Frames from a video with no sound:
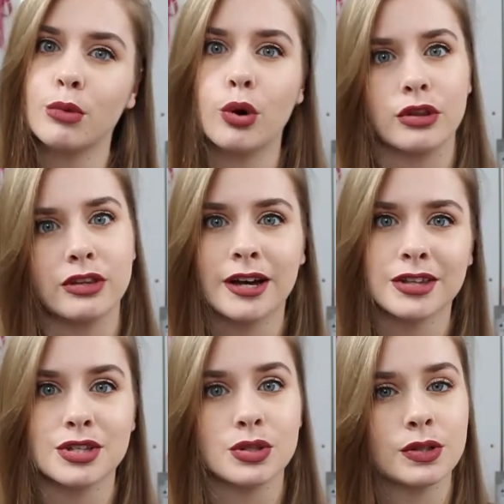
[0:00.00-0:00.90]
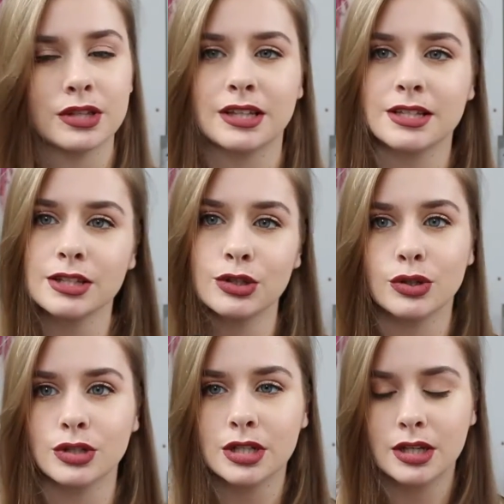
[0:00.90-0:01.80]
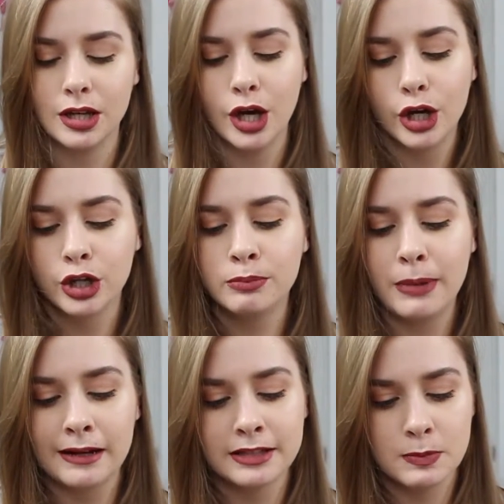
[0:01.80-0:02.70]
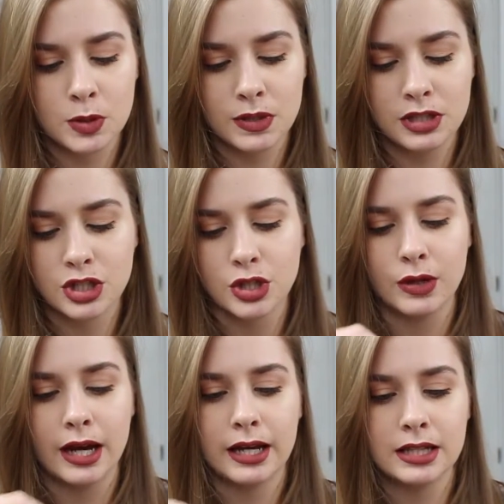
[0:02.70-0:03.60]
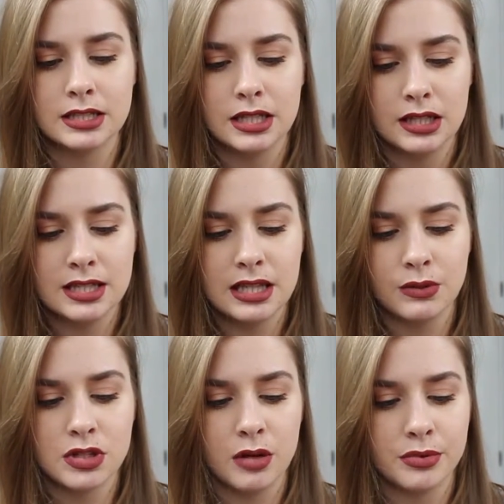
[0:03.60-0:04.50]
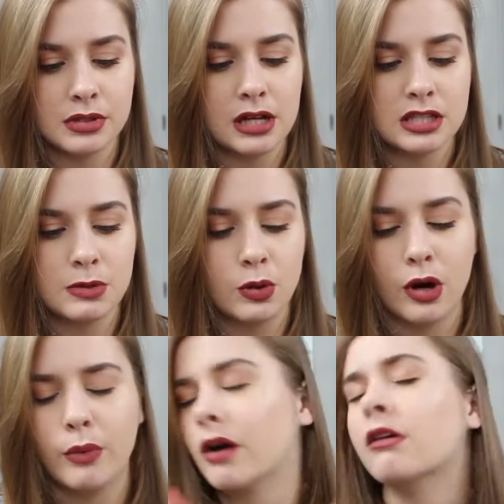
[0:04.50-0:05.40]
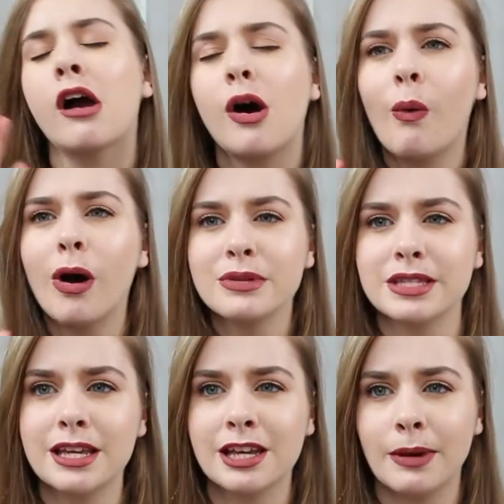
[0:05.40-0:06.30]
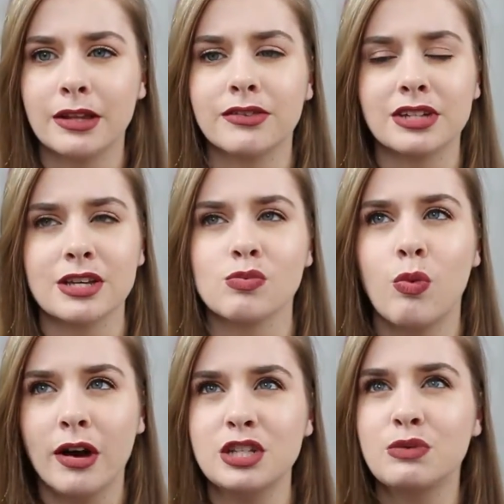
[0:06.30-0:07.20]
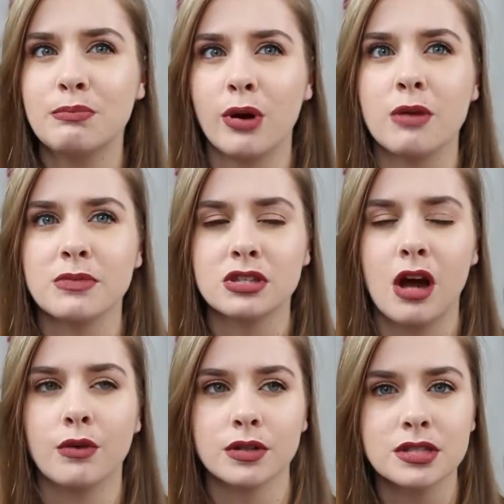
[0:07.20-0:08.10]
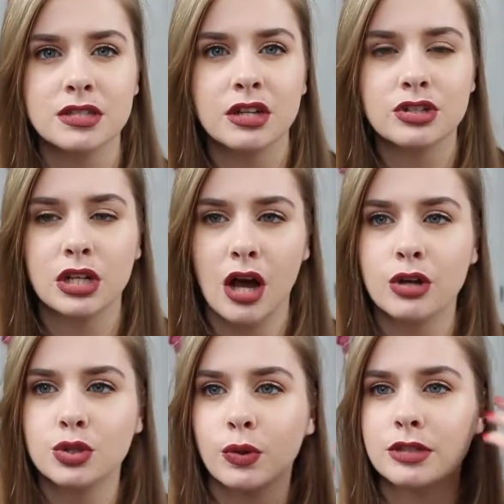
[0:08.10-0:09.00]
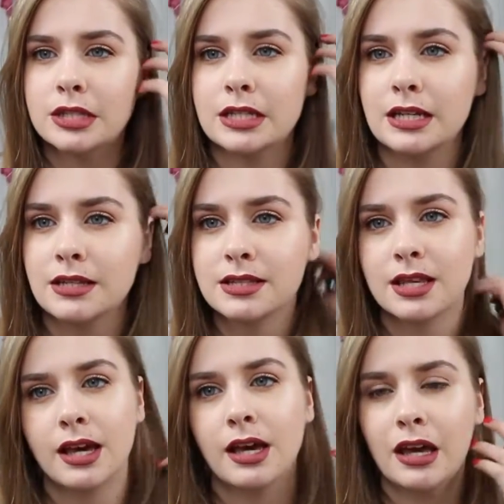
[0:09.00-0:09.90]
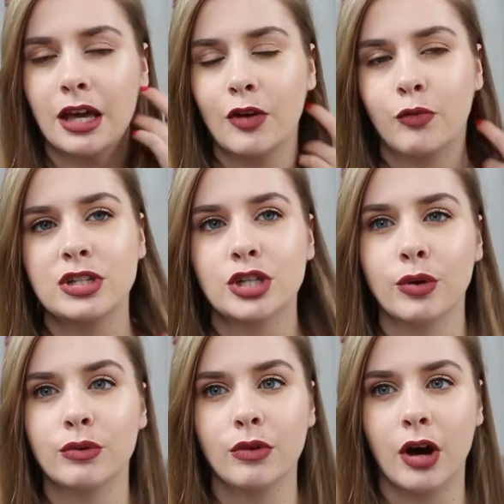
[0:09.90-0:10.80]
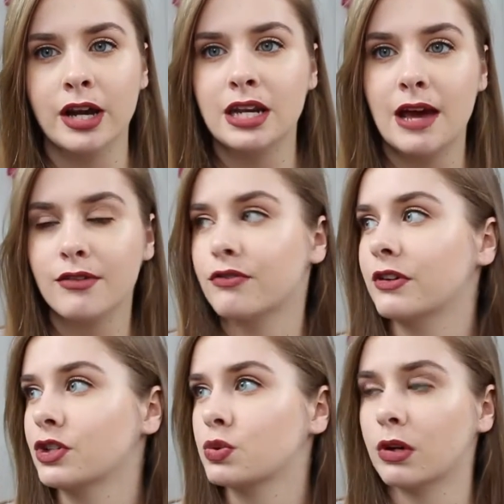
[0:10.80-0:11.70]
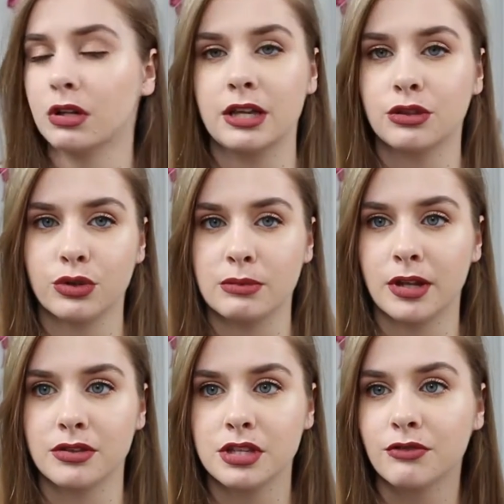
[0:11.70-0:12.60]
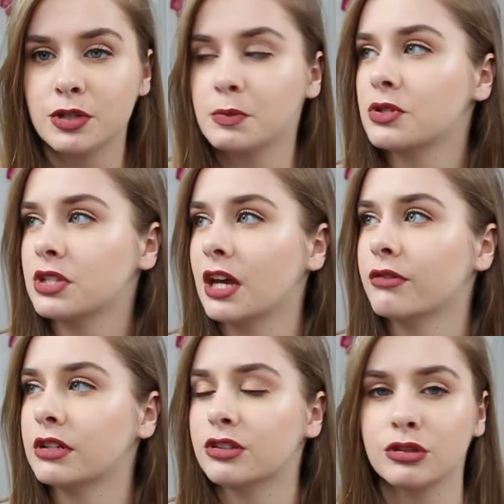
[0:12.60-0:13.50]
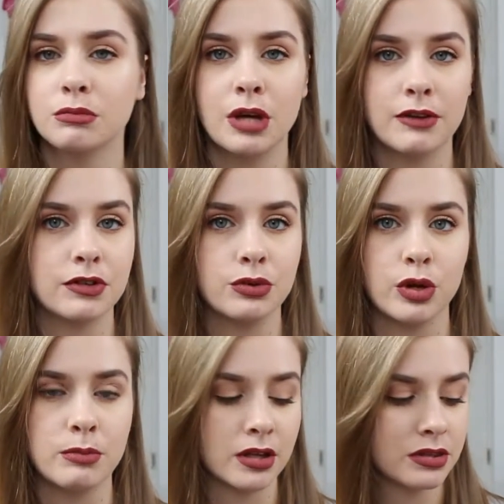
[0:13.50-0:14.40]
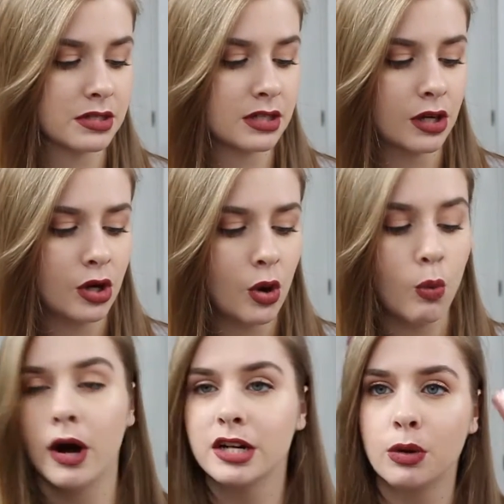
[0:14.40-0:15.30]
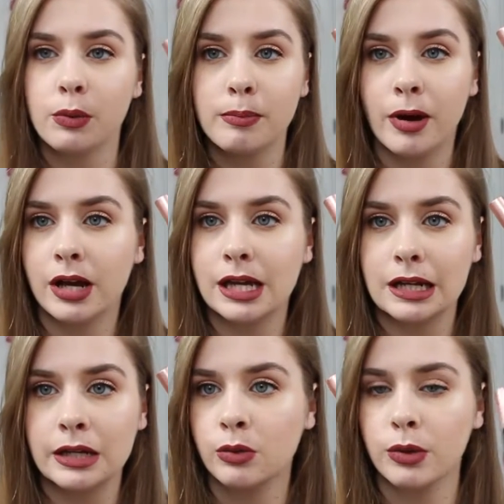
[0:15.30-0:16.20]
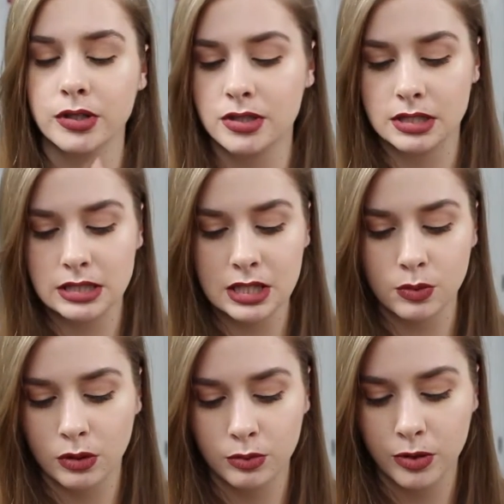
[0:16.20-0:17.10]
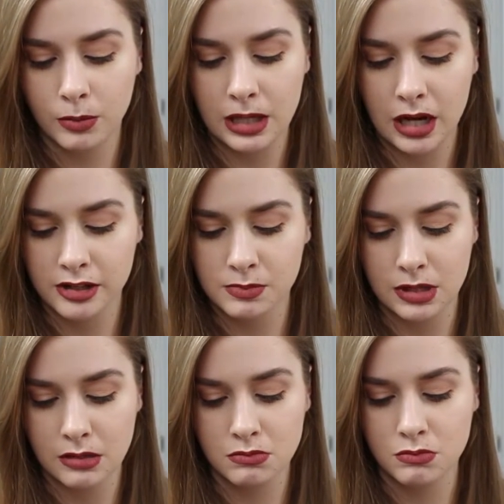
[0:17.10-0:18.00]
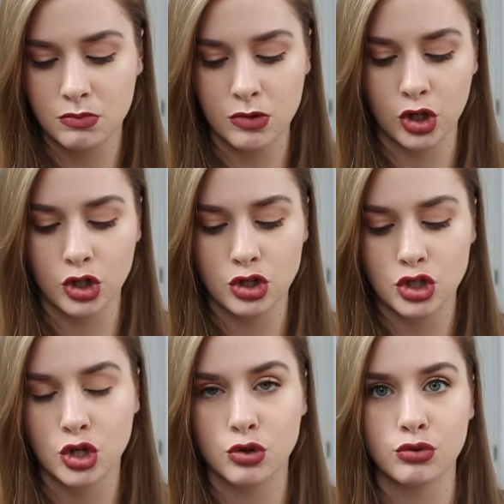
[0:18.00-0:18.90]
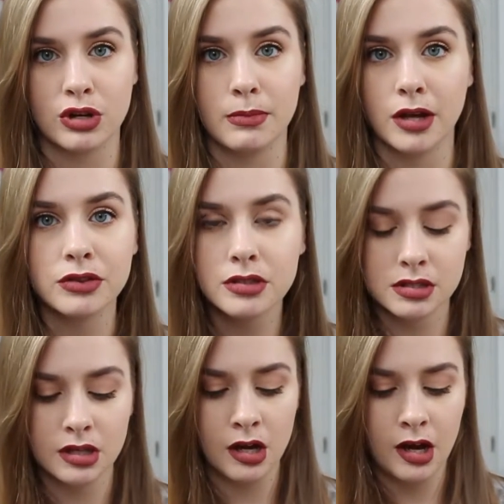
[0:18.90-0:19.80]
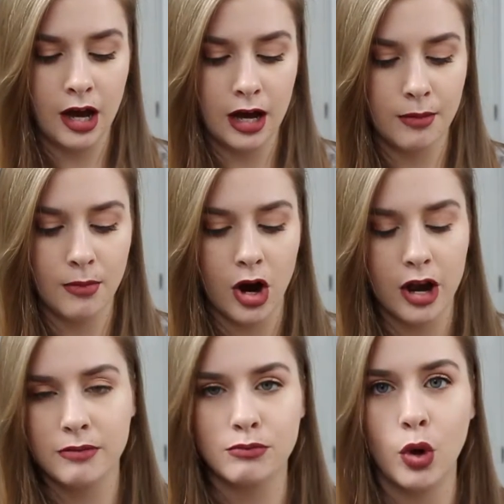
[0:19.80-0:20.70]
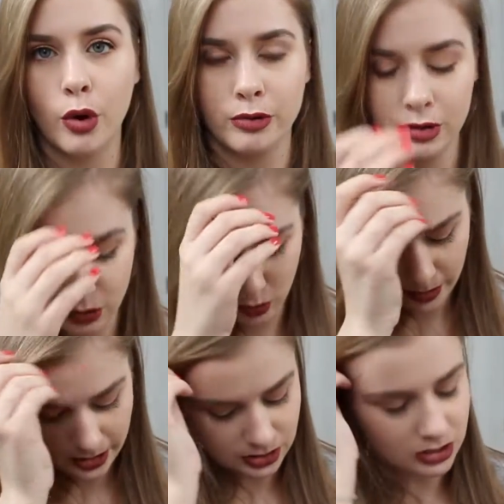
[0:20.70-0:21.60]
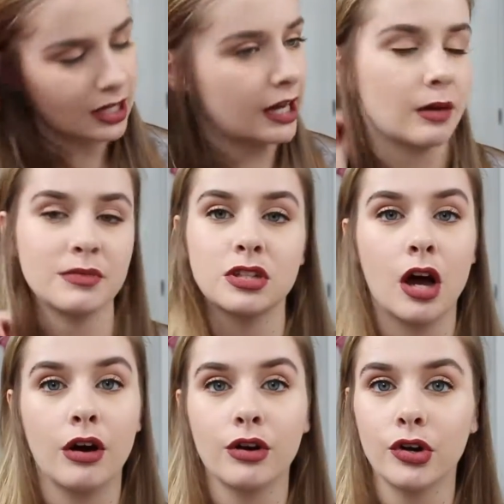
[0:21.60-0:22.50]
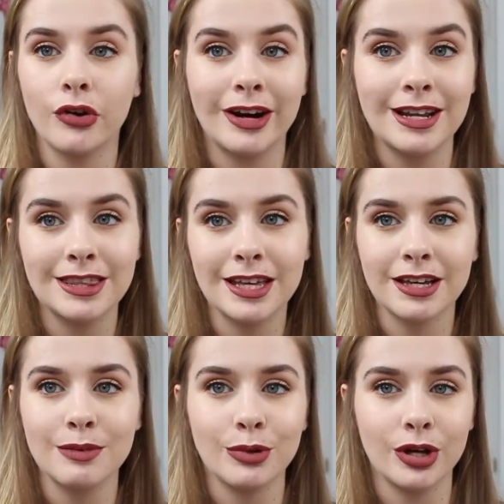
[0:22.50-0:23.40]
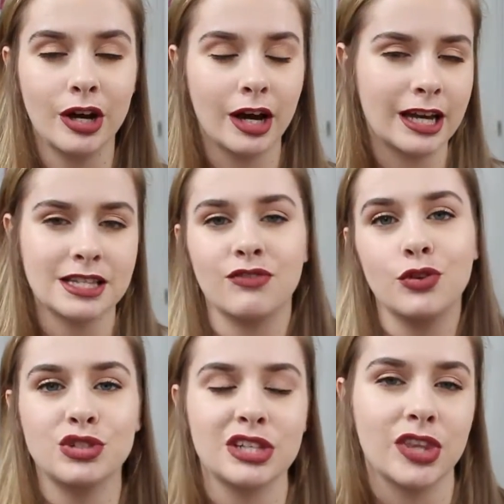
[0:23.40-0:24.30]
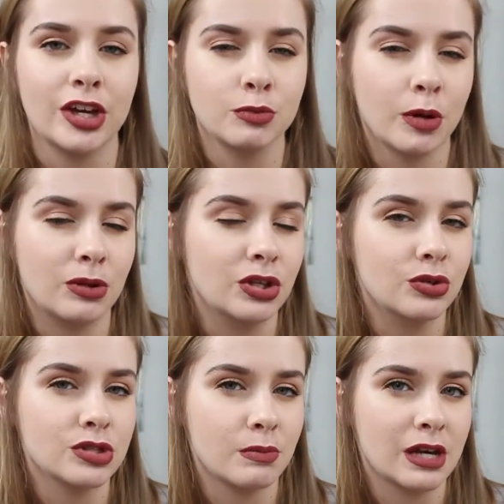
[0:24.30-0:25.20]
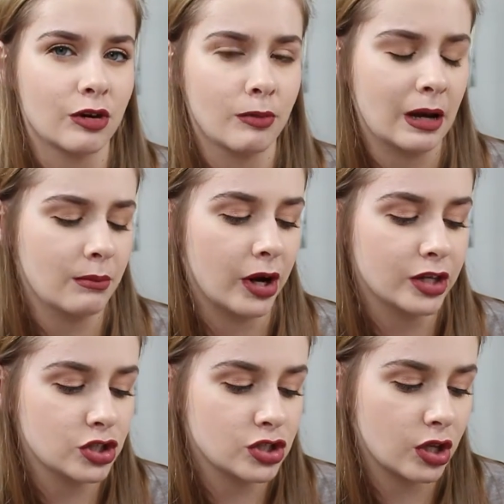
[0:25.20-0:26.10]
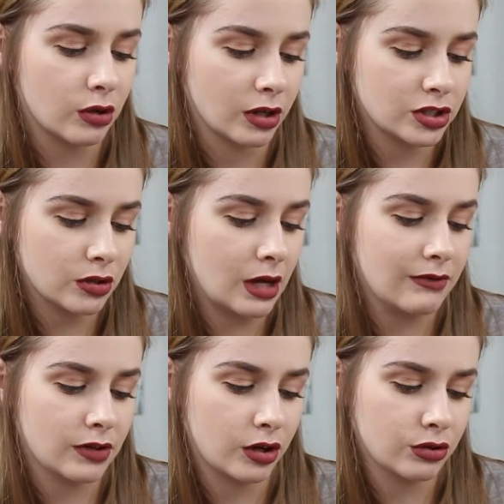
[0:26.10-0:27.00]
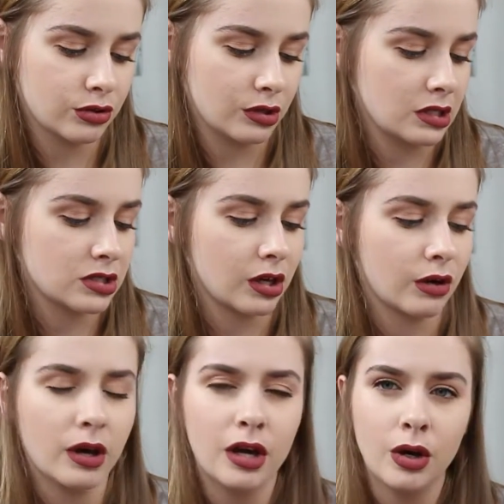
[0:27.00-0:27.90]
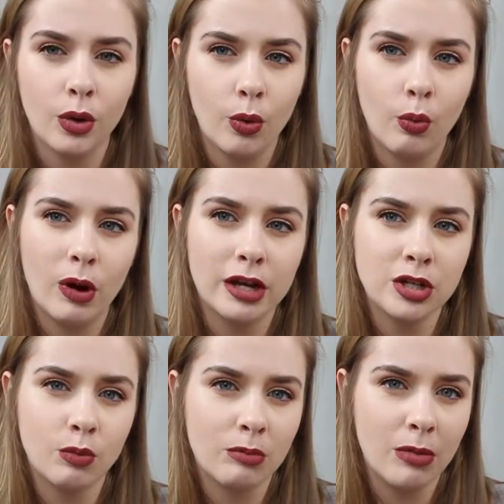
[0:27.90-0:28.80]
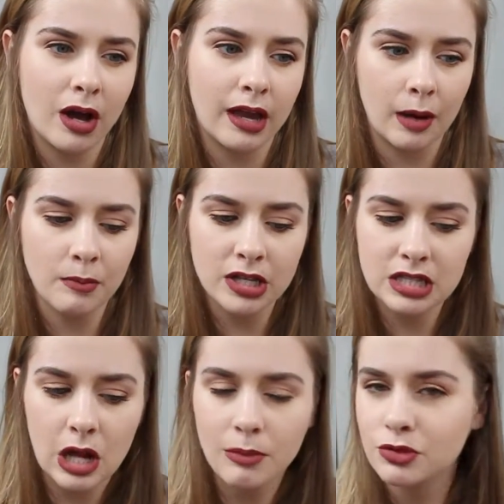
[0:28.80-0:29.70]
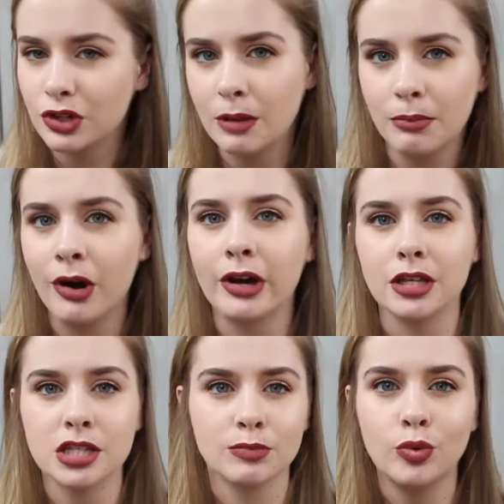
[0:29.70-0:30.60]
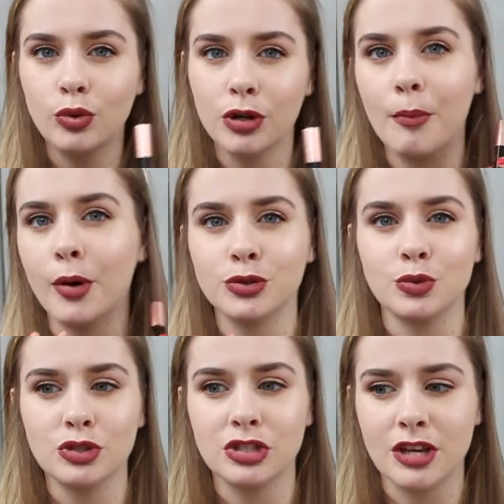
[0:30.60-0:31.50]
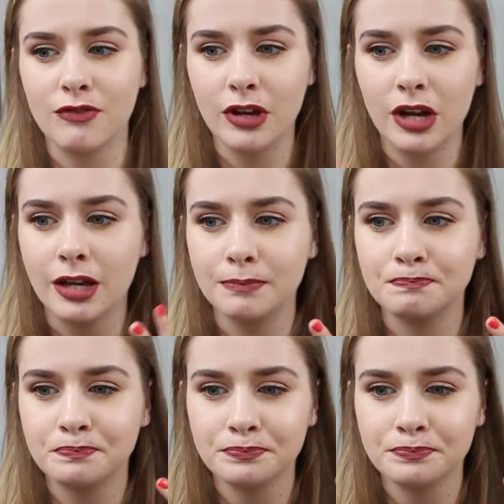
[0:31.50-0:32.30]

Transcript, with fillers: more than the other sort of thing That's a good good balance between the two and this little sample's lasted me quite a while what I was thinking about the other day is why do we buy mascaras in such large quantities if we don't I never finish one in three months if we're supposed to get rid of them every three months why don't we buy little ones because this one will probably last me a good two three months um, I'm not the sort of person to lay a mascara or anything, but I guess if you did that you'd probably use a bigger amount, but I just don't. I don't ever go through it, so why don't we buy? I might start trying to buy smaller bottles because I feel like